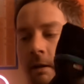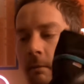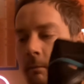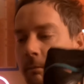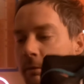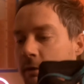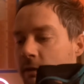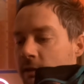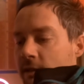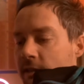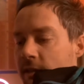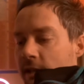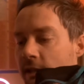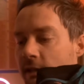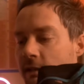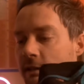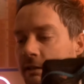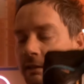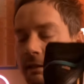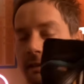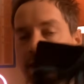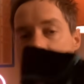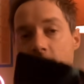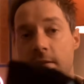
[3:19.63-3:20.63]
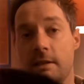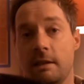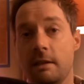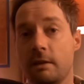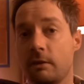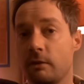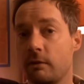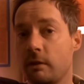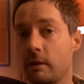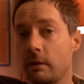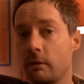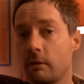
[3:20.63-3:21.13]
precise
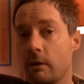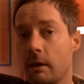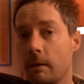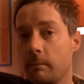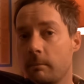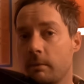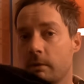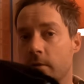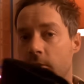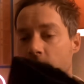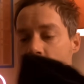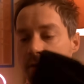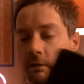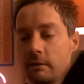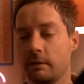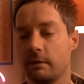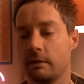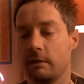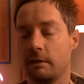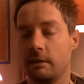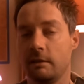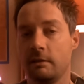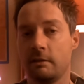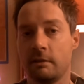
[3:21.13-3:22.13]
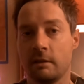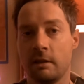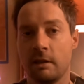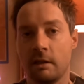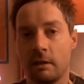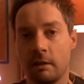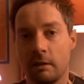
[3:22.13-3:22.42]
C3 crampons onto these,